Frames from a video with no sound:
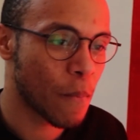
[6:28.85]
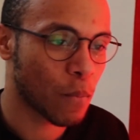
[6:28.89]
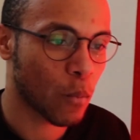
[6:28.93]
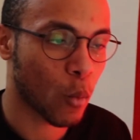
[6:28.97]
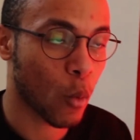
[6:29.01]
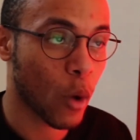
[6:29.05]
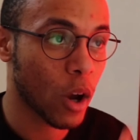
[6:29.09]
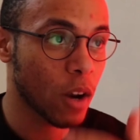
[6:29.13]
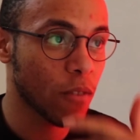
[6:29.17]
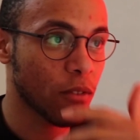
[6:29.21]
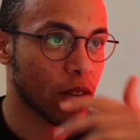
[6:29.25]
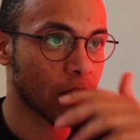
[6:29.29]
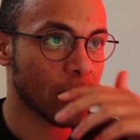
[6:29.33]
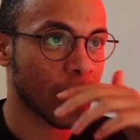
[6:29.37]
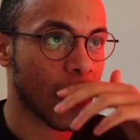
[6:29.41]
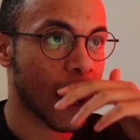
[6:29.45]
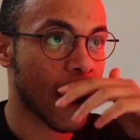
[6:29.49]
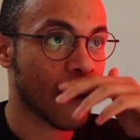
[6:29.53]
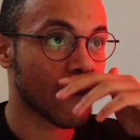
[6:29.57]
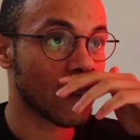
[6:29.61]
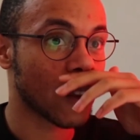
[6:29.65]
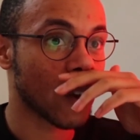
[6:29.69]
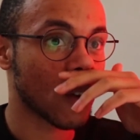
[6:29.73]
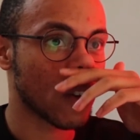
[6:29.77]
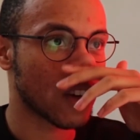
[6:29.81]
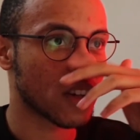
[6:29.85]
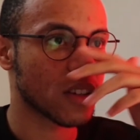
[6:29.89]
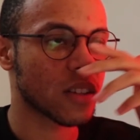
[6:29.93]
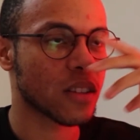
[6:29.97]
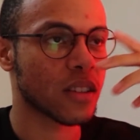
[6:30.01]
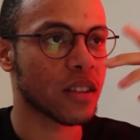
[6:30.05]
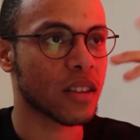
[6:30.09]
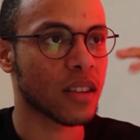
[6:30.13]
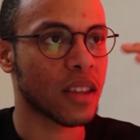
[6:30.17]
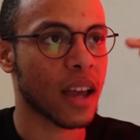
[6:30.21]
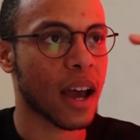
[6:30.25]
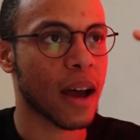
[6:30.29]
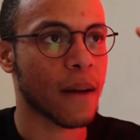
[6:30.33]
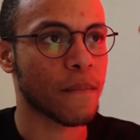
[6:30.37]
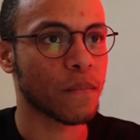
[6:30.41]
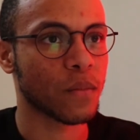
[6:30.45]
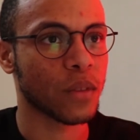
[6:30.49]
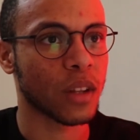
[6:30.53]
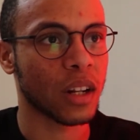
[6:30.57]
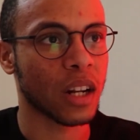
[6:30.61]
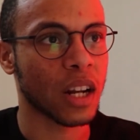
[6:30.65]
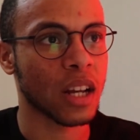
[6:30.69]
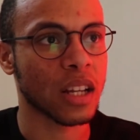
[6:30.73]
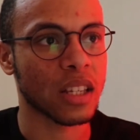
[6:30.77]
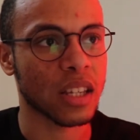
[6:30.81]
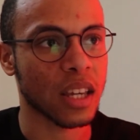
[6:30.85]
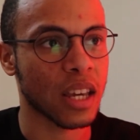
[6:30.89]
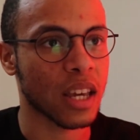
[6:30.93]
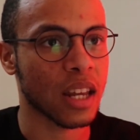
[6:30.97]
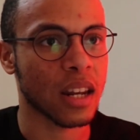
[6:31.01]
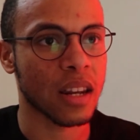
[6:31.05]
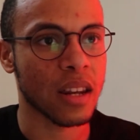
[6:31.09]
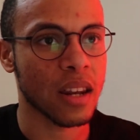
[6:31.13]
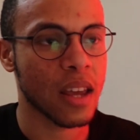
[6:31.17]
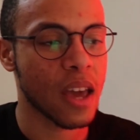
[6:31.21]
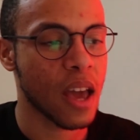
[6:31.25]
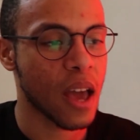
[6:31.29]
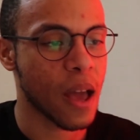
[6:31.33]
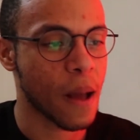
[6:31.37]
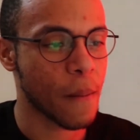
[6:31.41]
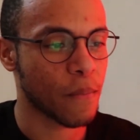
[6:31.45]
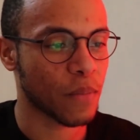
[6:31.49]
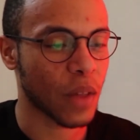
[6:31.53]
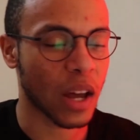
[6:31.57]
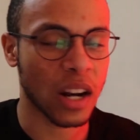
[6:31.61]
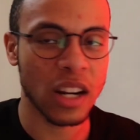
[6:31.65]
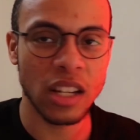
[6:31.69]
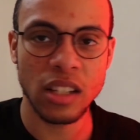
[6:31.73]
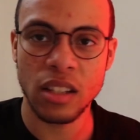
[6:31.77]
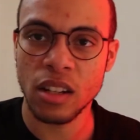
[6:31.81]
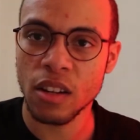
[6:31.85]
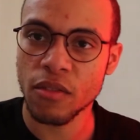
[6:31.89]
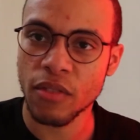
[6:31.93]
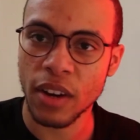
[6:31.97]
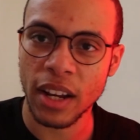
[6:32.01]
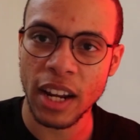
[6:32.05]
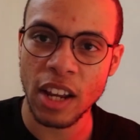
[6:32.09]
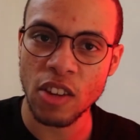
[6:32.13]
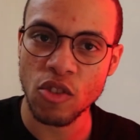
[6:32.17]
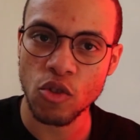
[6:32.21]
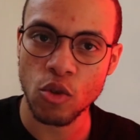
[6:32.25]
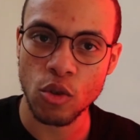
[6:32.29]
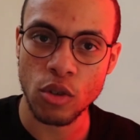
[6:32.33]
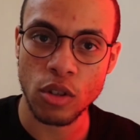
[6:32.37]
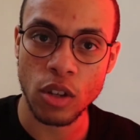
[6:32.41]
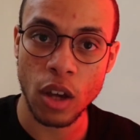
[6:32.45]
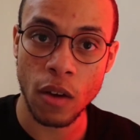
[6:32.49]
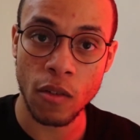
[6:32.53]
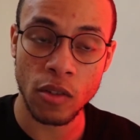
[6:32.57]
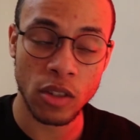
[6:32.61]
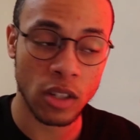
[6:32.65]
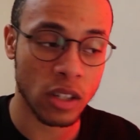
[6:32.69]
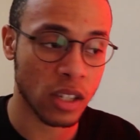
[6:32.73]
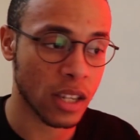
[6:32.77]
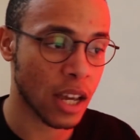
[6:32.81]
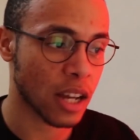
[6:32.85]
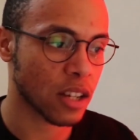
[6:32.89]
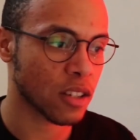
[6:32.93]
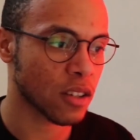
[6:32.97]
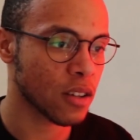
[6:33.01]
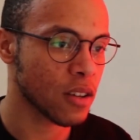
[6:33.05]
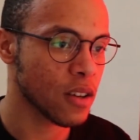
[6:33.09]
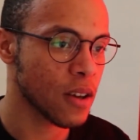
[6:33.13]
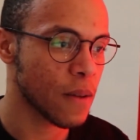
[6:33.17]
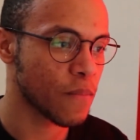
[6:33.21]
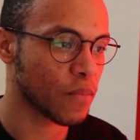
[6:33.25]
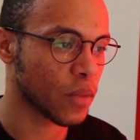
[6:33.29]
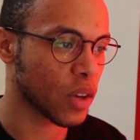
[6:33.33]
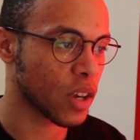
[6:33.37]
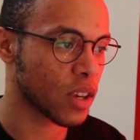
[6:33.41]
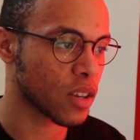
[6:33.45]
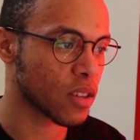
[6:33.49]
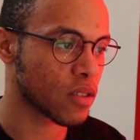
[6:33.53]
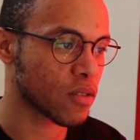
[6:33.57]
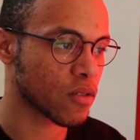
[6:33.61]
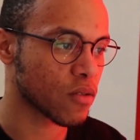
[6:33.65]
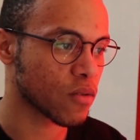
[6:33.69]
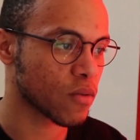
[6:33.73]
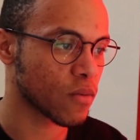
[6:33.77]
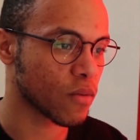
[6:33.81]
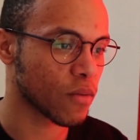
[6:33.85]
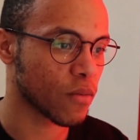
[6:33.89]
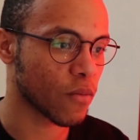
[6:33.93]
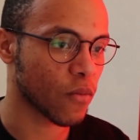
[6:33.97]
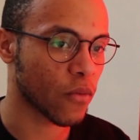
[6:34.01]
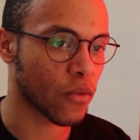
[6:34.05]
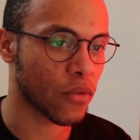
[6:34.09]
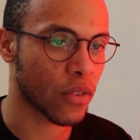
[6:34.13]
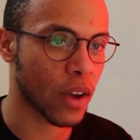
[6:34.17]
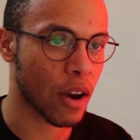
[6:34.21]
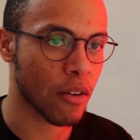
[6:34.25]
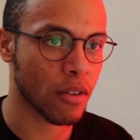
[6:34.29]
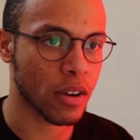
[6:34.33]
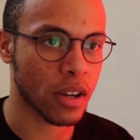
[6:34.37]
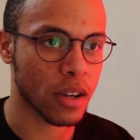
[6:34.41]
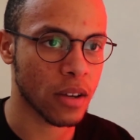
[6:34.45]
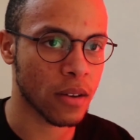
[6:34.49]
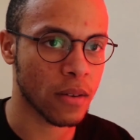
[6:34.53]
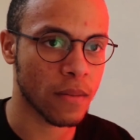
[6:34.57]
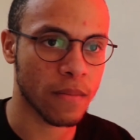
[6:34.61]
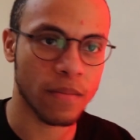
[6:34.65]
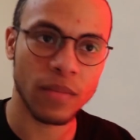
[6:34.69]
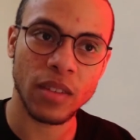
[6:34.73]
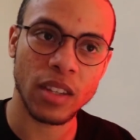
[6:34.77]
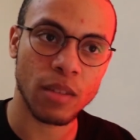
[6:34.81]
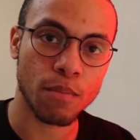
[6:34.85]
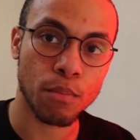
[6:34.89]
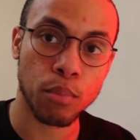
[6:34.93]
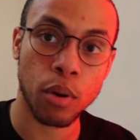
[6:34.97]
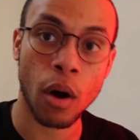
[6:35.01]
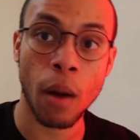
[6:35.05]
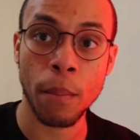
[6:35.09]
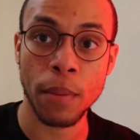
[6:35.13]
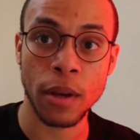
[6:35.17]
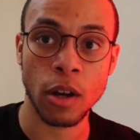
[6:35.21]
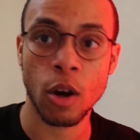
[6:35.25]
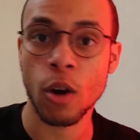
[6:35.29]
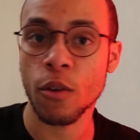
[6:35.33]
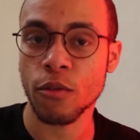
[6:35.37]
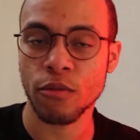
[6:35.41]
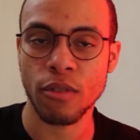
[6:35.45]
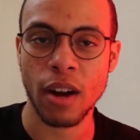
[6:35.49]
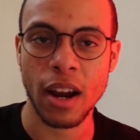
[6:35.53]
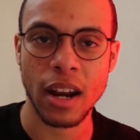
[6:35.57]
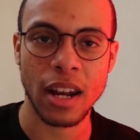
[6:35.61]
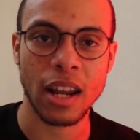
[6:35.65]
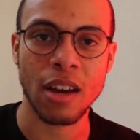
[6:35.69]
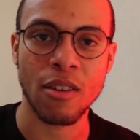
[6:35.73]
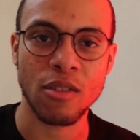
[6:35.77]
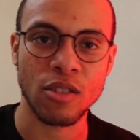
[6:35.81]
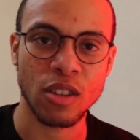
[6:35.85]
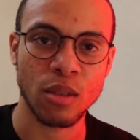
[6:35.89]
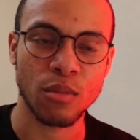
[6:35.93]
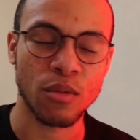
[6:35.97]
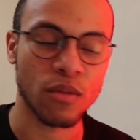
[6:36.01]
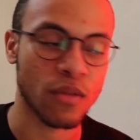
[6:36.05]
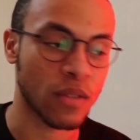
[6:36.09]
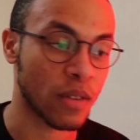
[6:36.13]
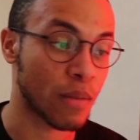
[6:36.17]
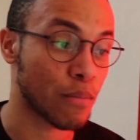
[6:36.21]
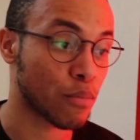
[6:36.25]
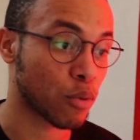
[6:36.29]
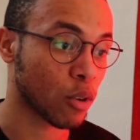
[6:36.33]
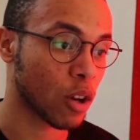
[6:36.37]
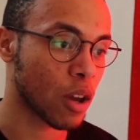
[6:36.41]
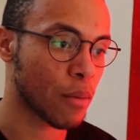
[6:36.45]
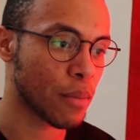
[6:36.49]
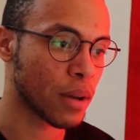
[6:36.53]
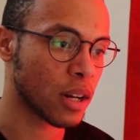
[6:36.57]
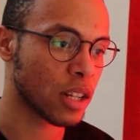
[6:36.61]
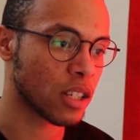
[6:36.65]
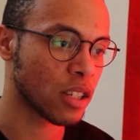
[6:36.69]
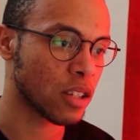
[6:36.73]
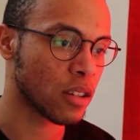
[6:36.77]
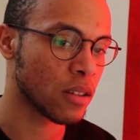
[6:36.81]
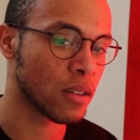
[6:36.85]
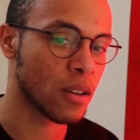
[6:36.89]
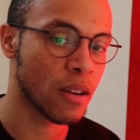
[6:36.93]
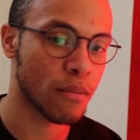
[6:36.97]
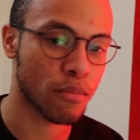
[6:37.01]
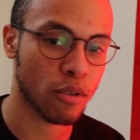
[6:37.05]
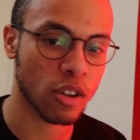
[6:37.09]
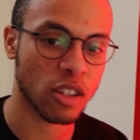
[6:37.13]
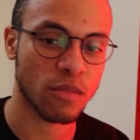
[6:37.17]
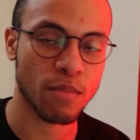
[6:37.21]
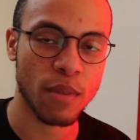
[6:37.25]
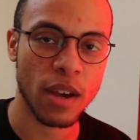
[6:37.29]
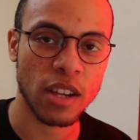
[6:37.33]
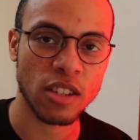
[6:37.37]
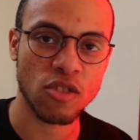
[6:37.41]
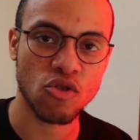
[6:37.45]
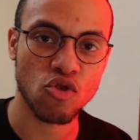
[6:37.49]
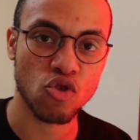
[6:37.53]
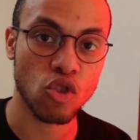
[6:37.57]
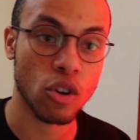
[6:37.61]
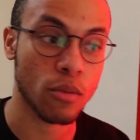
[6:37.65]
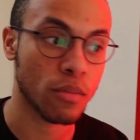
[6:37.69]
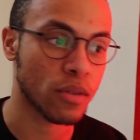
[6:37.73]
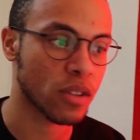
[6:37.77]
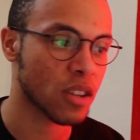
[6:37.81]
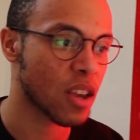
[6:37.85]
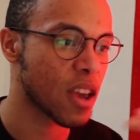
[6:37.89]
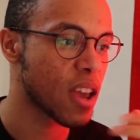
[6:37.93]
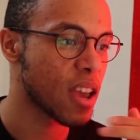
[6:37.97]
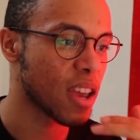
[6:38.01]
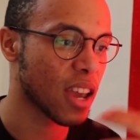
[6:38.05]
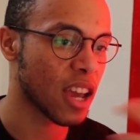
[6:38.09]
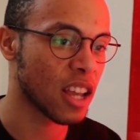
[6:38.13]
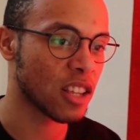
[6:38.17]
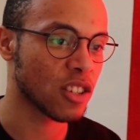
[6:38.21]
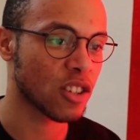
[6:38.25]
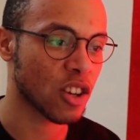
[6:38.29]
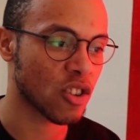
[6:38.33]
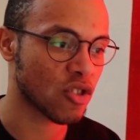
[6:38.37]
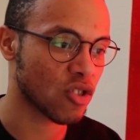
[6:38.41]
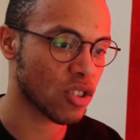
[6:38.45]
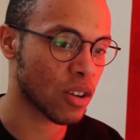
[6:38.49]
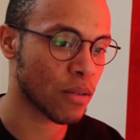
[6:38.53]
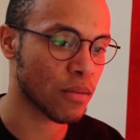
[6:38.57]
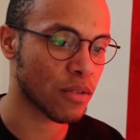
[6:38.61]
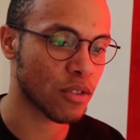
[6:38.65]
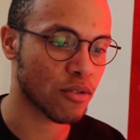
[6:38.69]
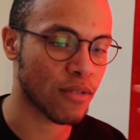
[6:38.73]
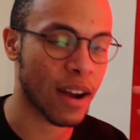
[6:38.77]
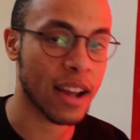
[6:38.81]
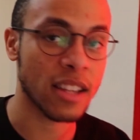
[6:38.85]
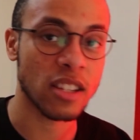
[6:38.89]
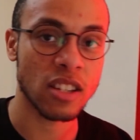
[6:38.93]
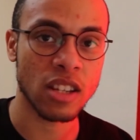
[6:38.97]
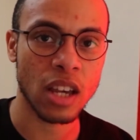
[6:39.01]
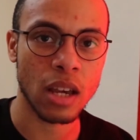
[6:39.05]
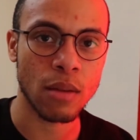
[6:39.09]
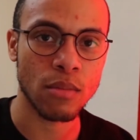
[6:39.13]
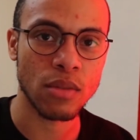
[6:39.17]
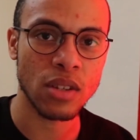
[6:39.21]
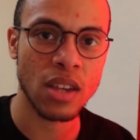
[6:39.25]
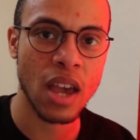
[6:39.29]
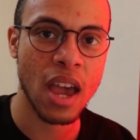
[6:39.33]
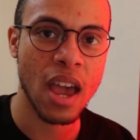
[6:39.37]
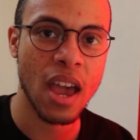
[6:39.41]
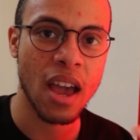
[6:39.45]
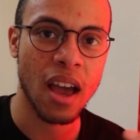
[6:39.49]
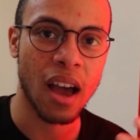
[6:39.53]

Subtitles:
One thing that I have noticed, that LinkedIn, at least in the financial services sector, is popping off right now in terms of employability prospects and jobs, internships, grad schemes.